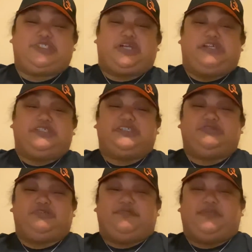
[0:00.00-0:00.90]
Trying
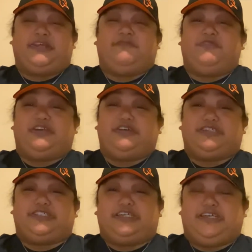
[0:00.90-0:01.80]
to uh, make a video
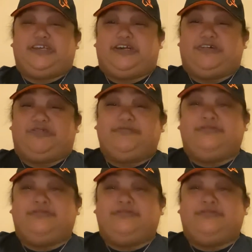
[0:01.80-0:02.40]
to tell you how